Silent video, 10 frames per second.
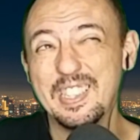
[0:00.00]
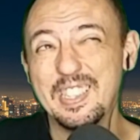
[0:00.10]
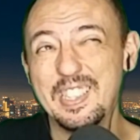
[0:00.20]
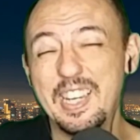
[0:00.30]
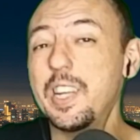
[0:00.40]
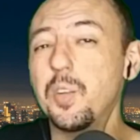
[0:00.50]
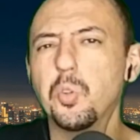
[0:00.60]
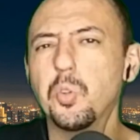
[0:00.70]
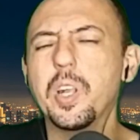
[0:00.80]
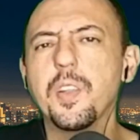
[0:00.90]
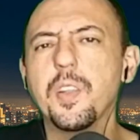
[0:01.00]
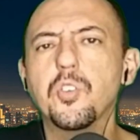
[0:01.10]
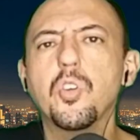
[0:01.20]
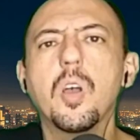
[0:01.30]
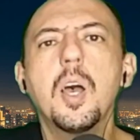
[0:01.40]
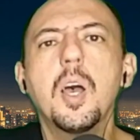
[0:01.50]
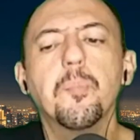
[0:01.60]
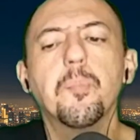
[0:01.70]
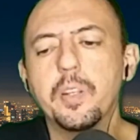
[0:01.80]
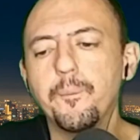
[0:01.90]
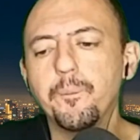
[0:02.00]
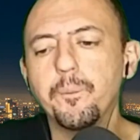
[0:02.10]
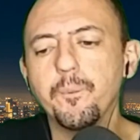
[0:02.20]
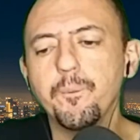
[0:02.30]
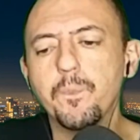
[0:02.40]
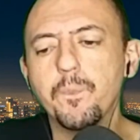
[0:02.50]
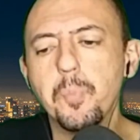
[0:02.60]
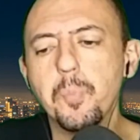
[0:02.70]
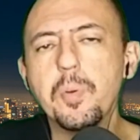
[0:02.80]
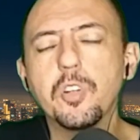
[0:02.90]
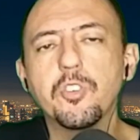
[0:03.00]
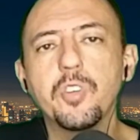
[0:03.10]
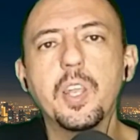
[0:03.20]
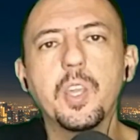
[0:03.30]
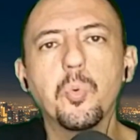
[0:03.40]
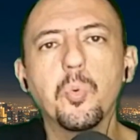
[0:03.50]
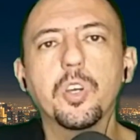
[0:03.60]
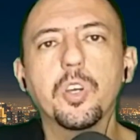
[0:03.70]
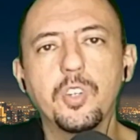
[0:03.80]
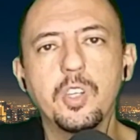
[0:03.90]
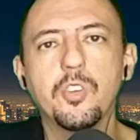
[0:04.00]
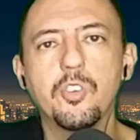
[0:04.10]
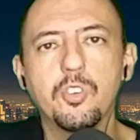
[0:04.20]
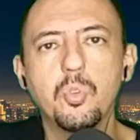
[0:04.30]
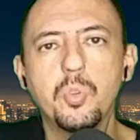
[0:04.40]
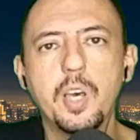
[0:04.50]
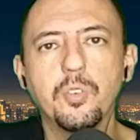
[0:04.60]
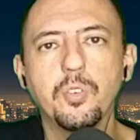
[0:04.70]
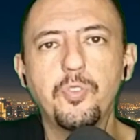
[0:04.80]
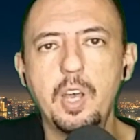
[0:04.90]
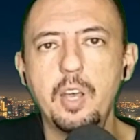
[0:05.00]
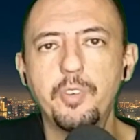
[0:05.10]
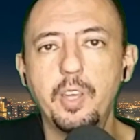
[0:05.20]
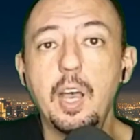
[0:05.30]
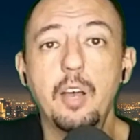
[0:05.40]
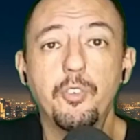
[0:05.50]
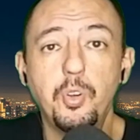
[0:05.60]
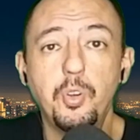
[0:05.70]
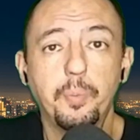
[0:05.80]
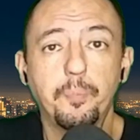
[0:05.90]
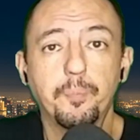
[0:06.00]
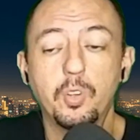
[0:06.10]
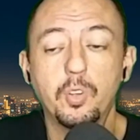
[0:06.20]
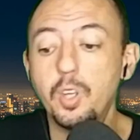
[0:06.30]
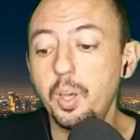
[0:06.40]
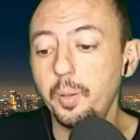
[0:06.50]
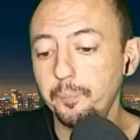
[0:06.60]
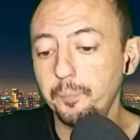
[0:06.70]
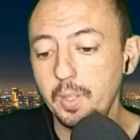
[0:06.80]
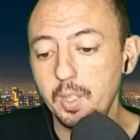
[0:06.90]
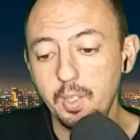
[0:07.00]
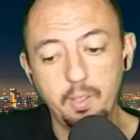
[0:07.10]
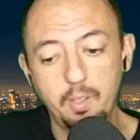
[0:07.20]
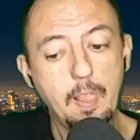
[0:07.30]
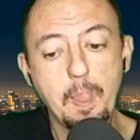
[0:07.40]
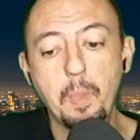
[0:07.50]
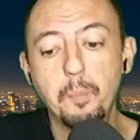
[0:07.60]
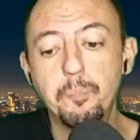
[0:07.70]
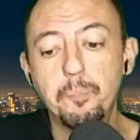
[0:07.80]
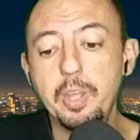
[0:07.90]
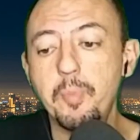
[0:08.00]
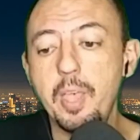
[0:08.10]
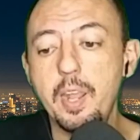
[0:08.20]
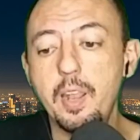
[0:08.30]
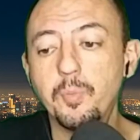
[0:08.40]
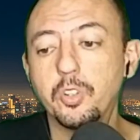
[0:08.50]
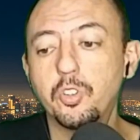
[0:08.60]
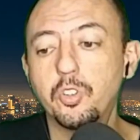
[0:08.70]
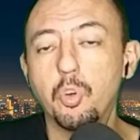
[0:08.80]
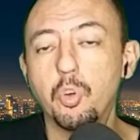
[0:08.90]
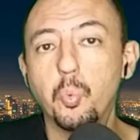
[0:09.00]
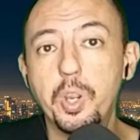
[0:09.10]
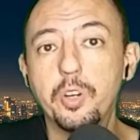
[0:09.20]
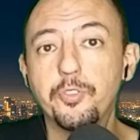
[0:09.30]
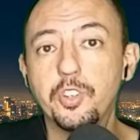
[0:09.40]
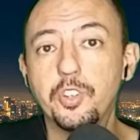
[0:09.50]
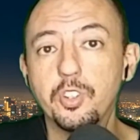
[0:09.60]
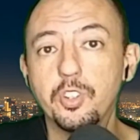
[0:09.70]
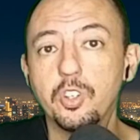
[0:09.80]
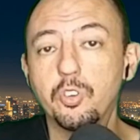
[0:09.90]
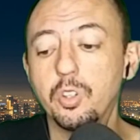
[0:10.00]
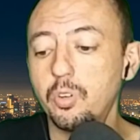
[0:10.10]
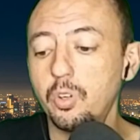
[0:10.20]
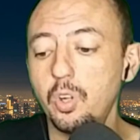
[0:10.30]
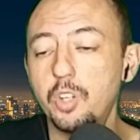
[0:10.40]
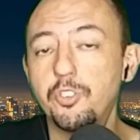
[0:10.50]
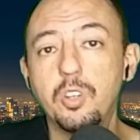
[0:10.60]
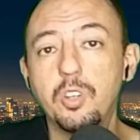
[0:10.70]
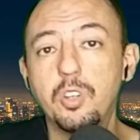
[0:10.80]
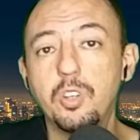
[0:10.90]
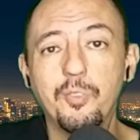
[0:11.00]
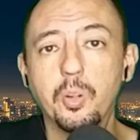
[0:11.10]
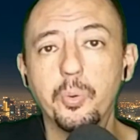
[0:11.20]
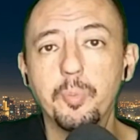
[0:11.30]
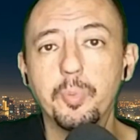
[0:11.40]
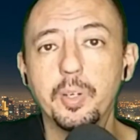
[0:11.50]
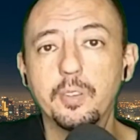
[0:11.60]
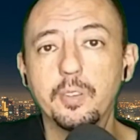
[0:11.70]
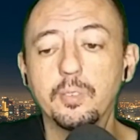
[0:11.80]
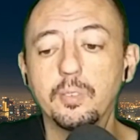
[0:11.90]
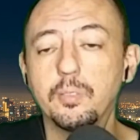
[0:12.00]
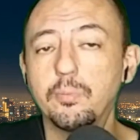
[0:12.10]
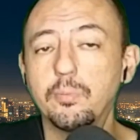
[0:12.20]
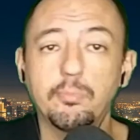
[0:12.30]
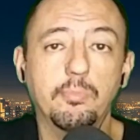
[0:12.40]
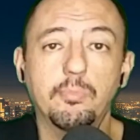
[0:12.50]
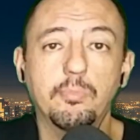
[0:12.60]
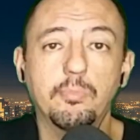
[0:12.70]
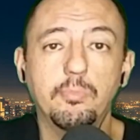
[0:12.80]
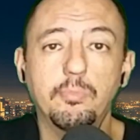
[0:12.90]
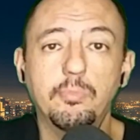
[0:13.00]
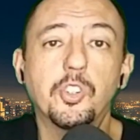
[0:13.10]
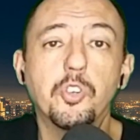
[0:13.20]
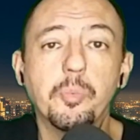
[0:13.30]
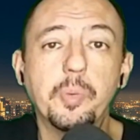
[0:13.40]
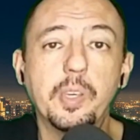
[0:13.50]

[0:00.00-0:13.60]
and there was one other song, but pretty much none of their work since 2005 I've heard. So Better Man, I'm not too sure where it fits in the chronology of their career, but it's new for me.